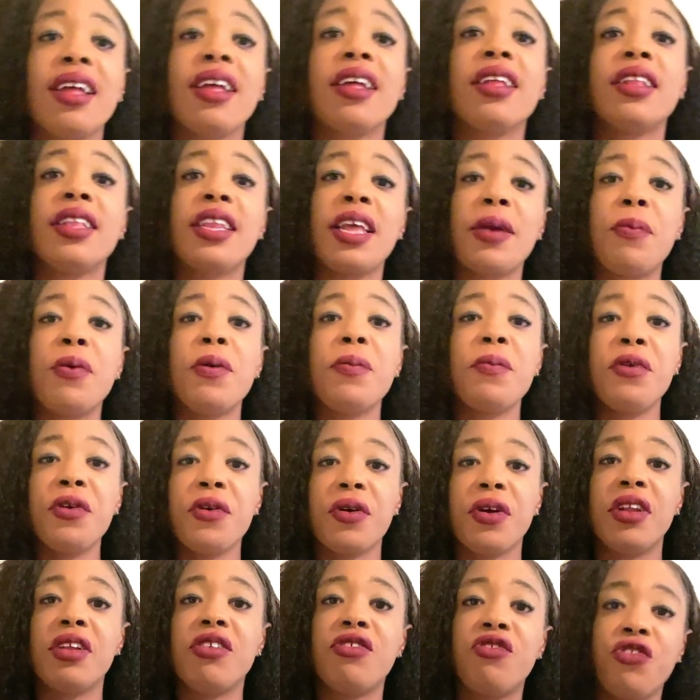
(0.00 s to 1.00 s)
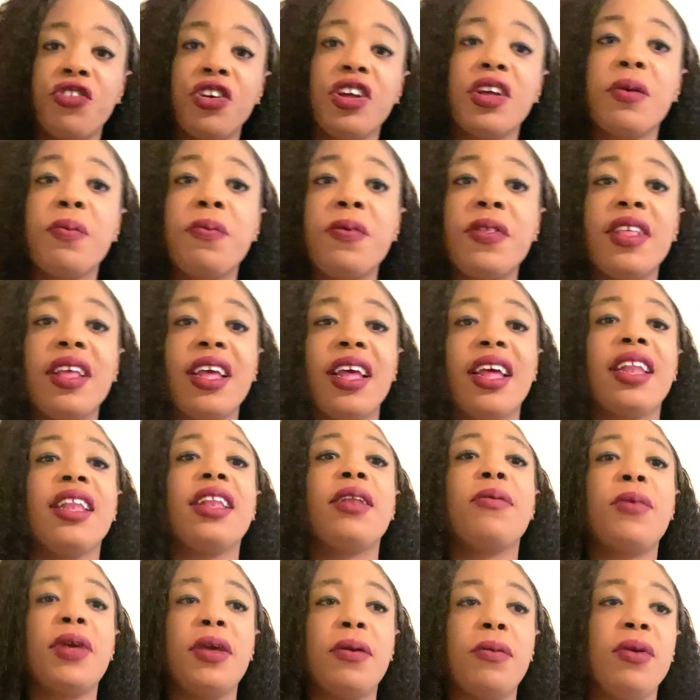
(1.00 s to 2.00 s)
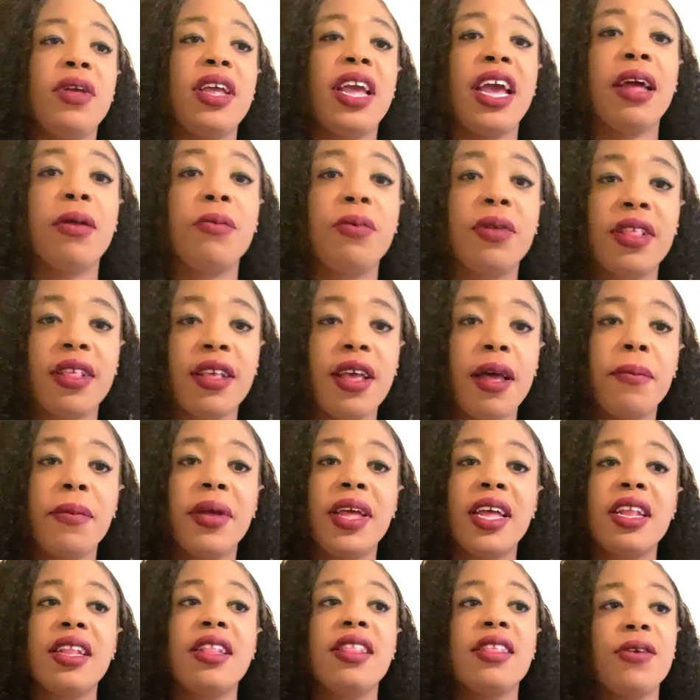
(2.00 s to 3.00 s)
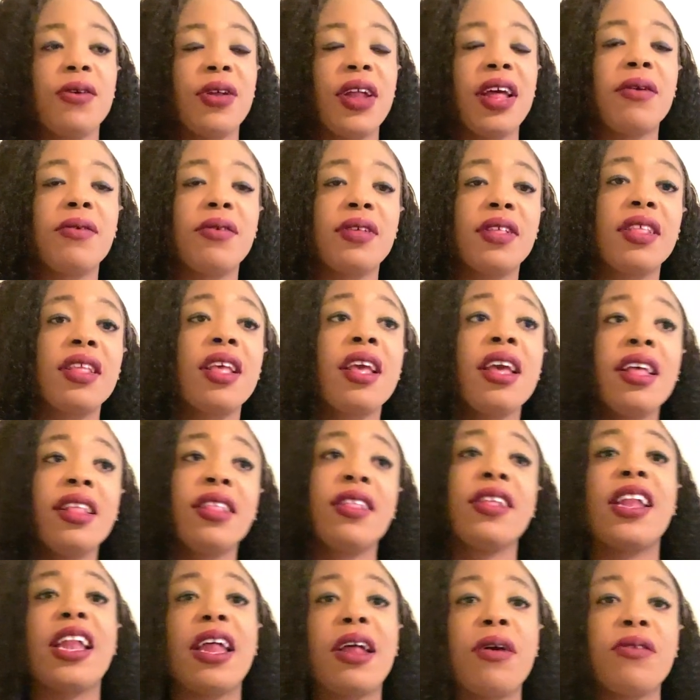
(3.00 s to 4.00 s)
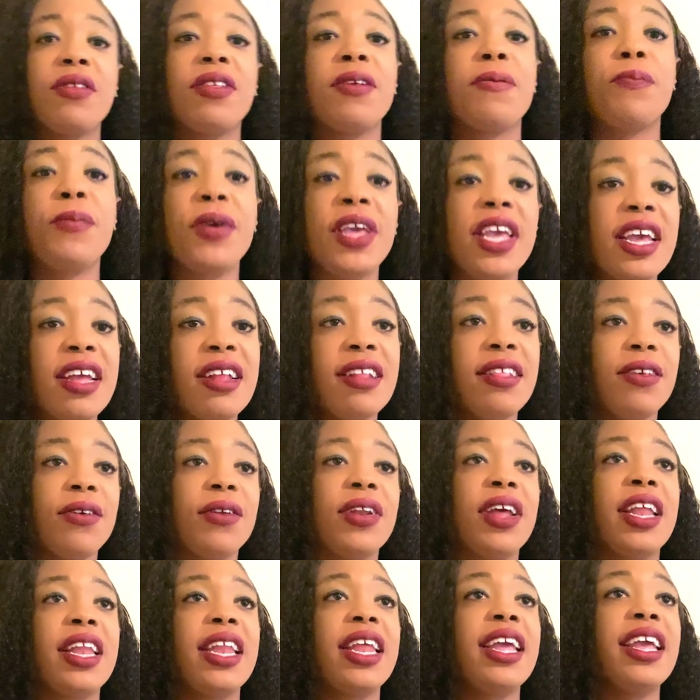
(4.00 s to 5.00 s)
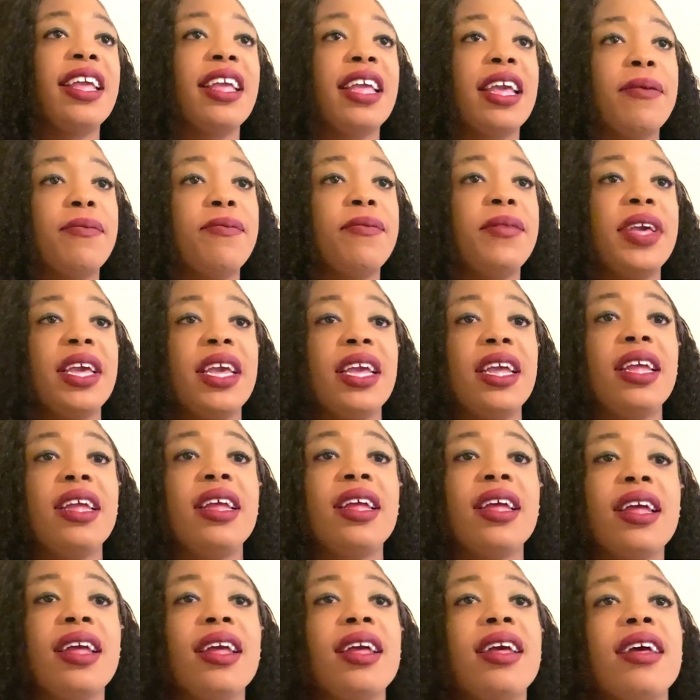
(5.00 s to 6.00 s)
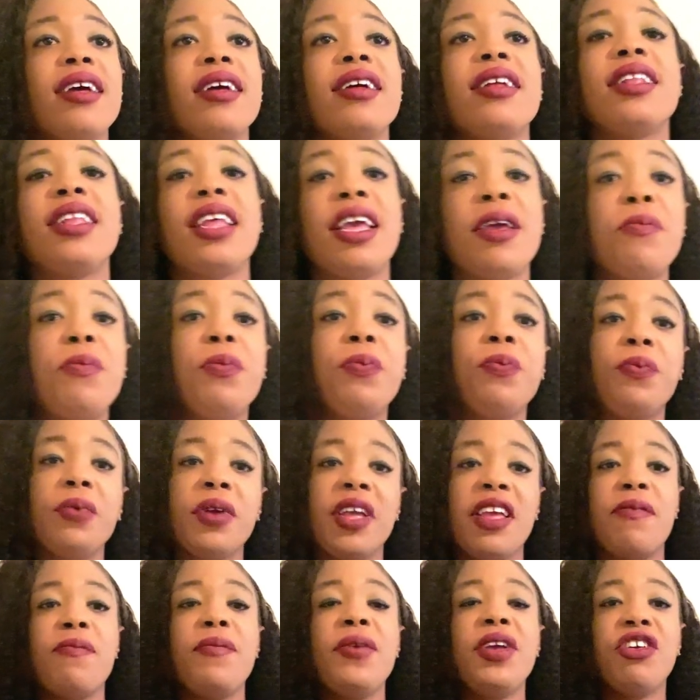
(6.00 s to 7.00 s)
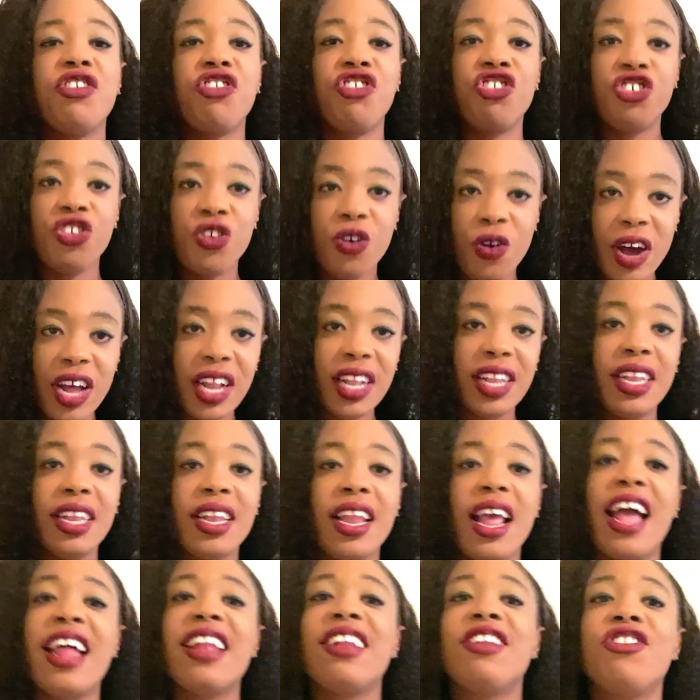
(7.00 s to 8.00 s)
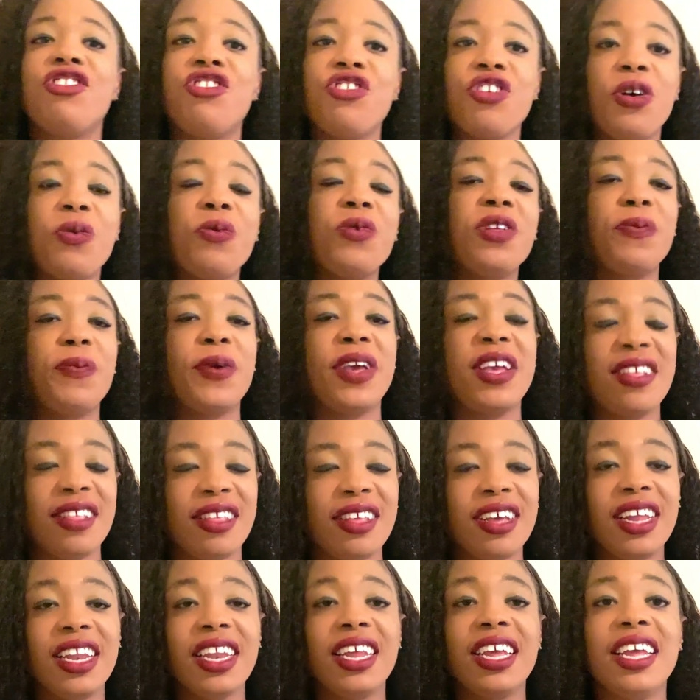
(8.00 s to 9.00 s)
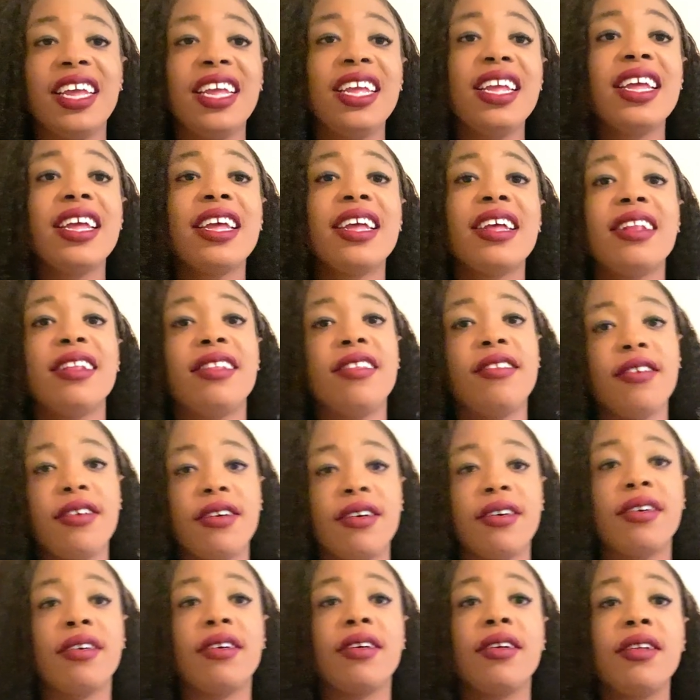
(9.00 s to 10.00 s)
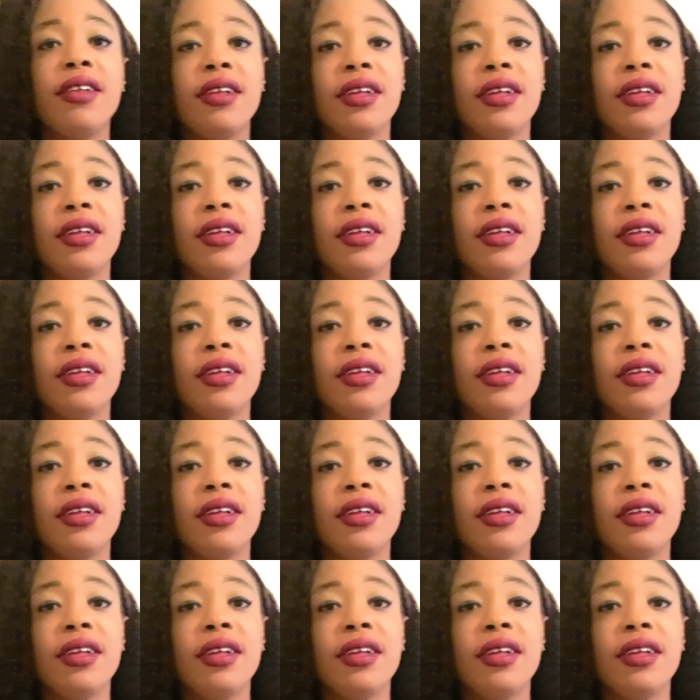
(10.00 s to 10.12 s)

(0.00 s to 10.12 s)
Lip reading: they put me on the drips and the baby head was coming. So I was in pain. So then they give me a shot. And the shot was basically to